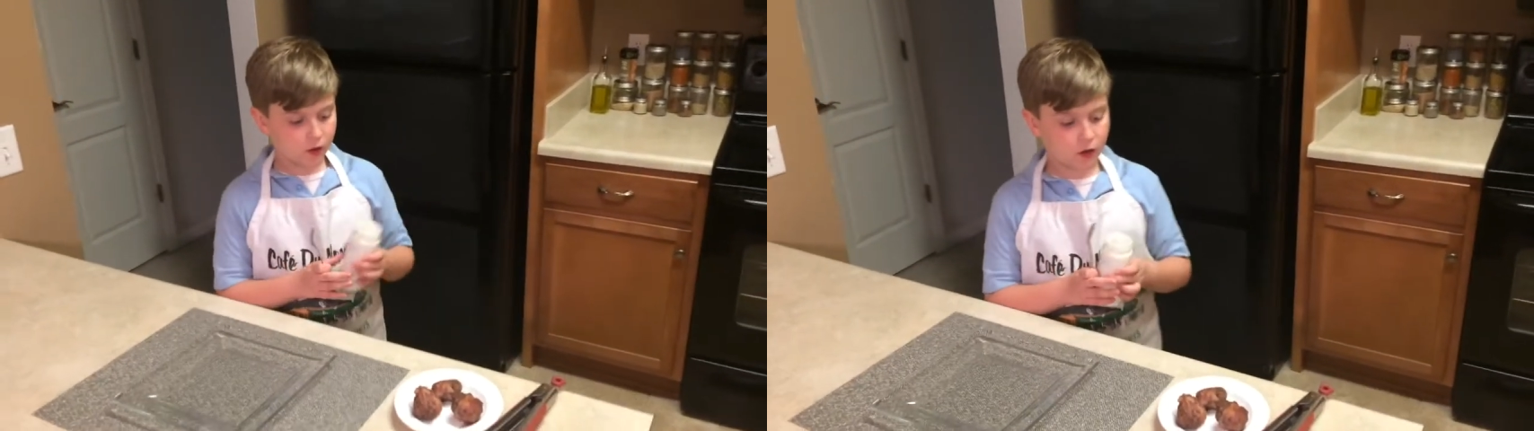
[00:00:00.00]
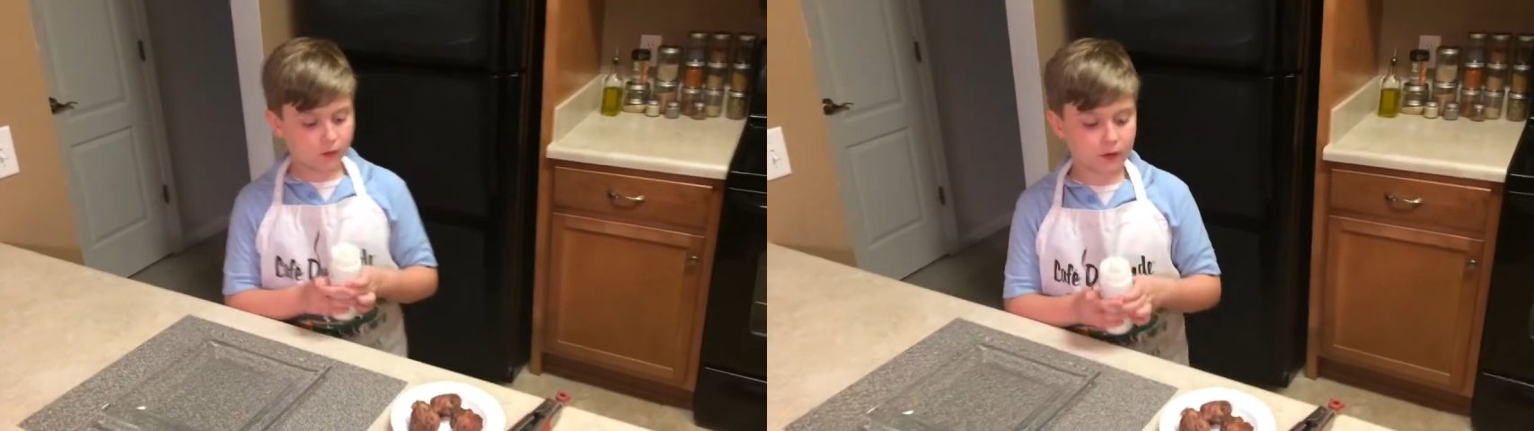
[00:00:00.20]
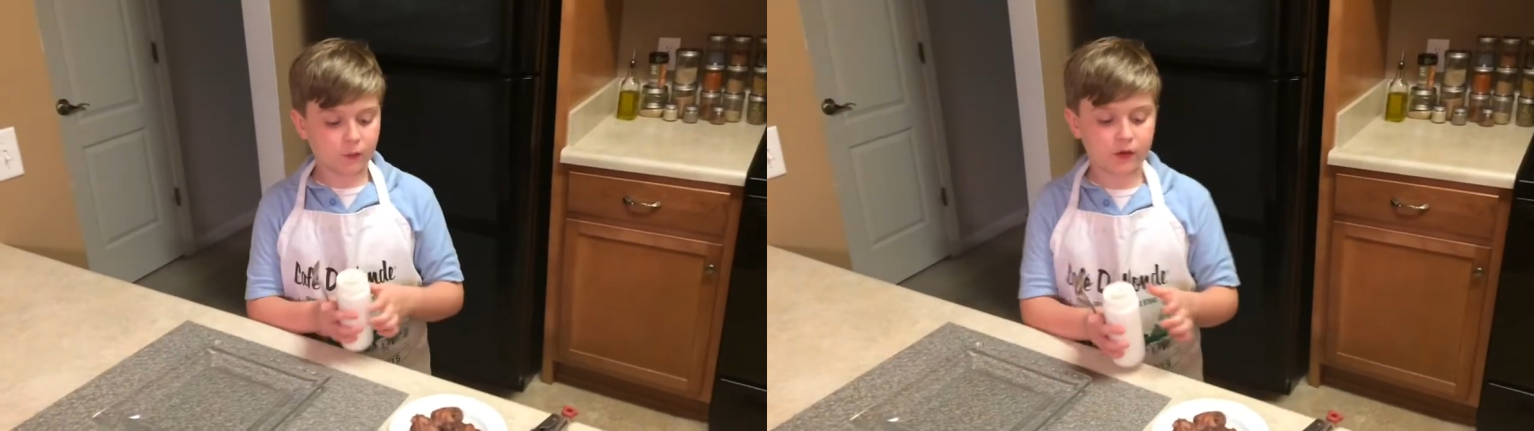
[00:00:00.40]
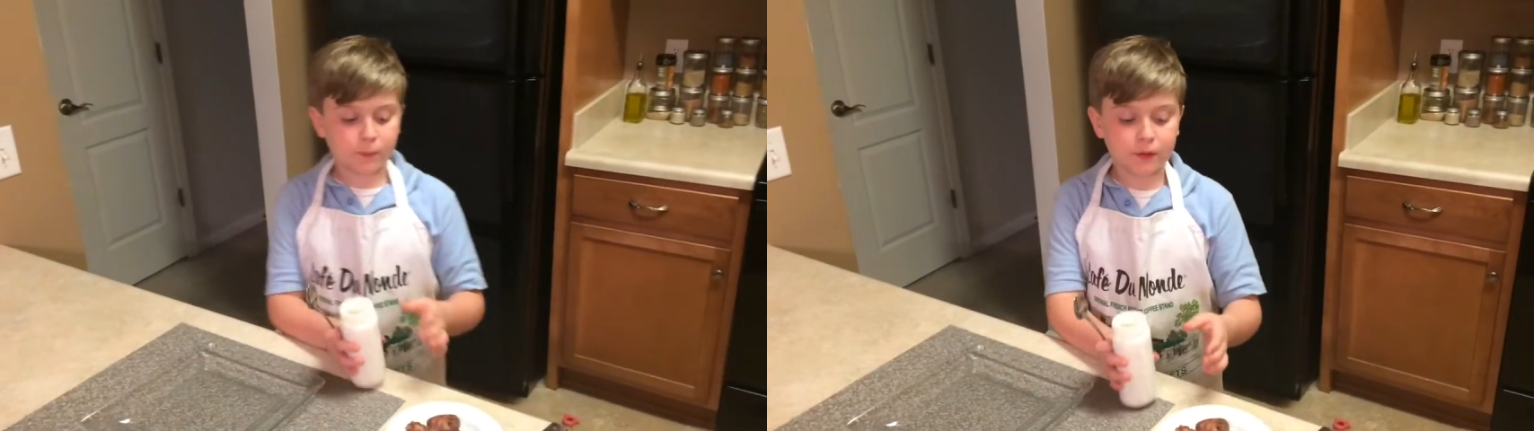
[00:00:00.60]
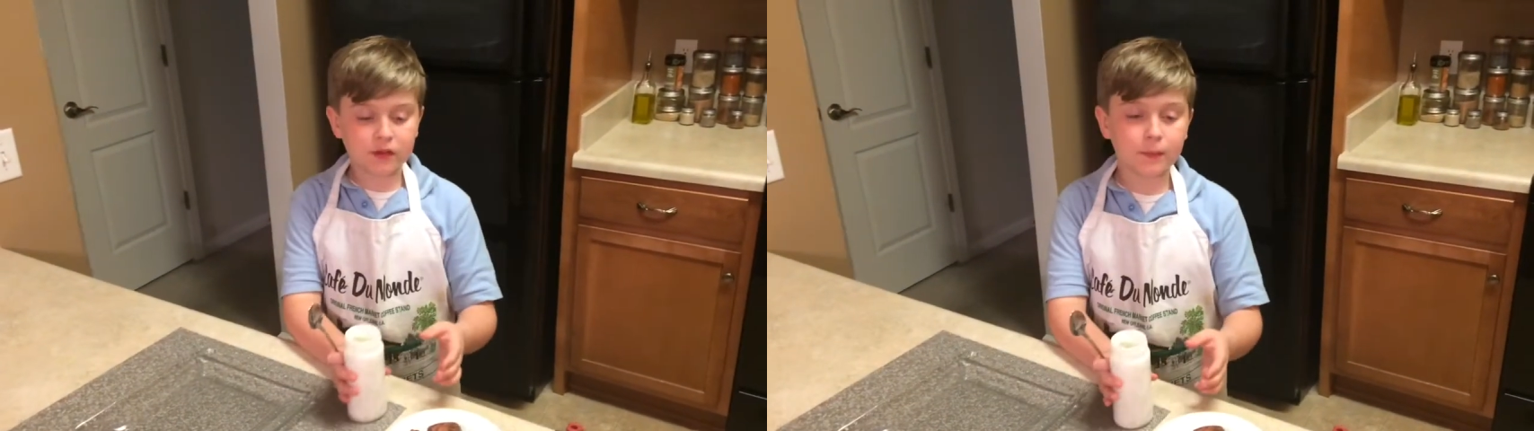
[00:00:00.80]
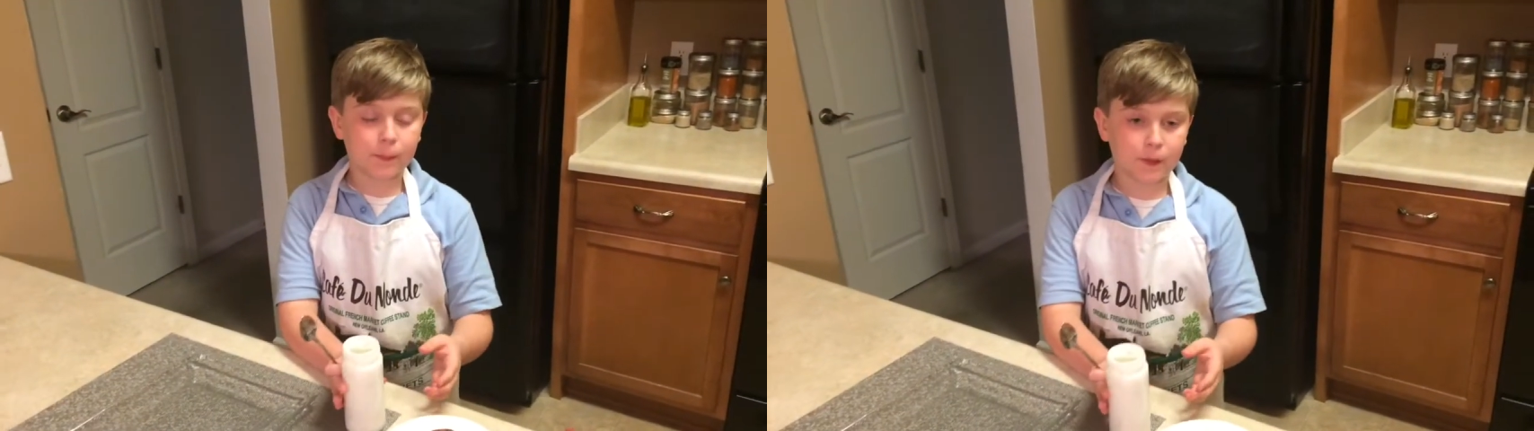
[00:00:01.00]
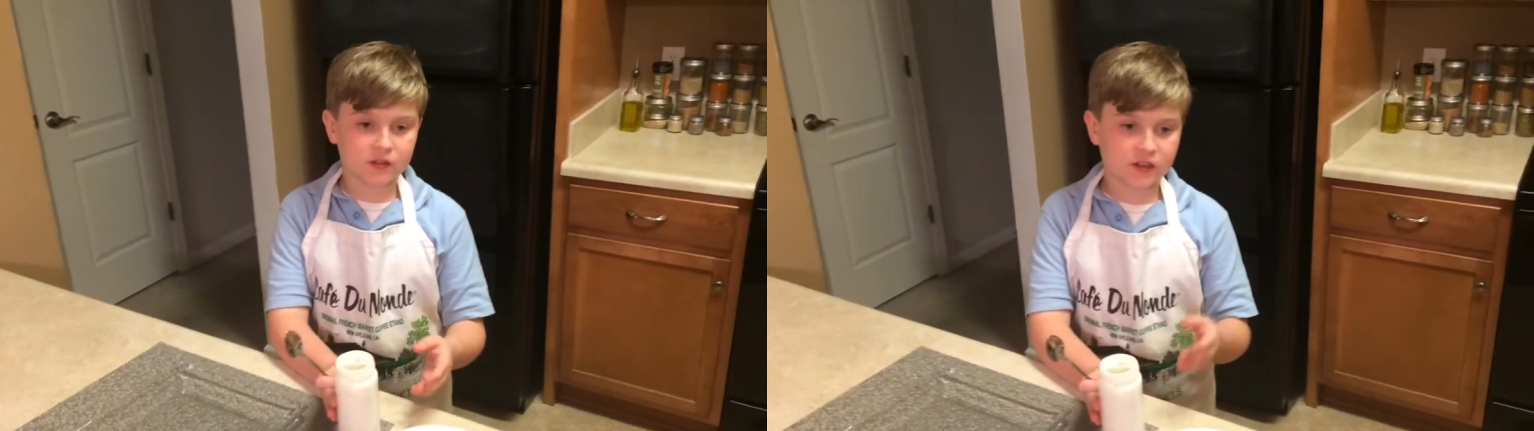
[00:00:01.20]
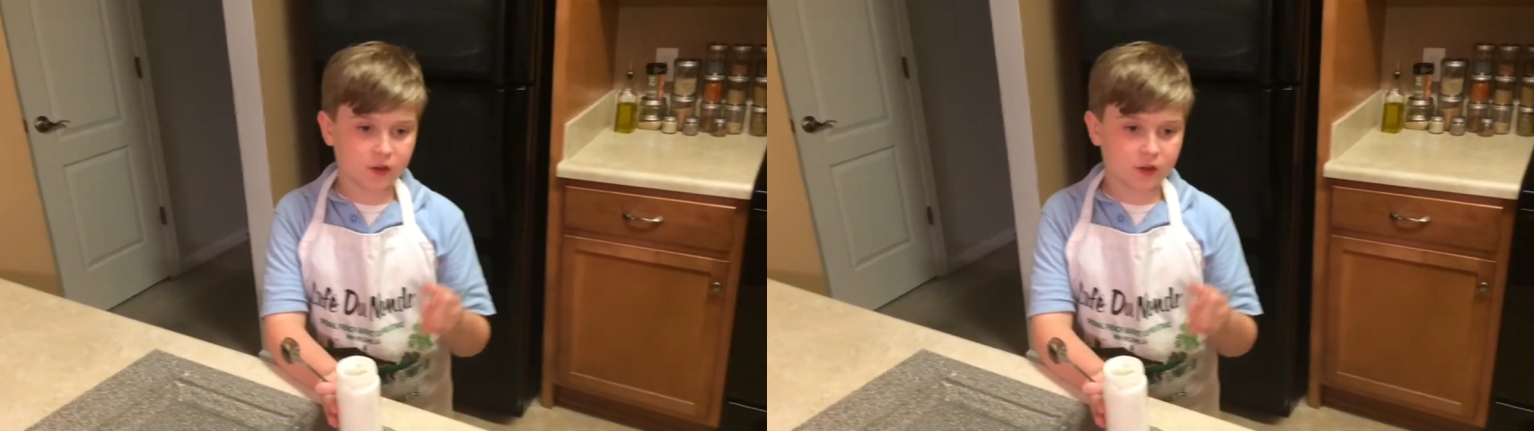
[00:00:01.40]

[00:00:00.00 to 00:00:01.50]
Oh, and when you put the meatballs in,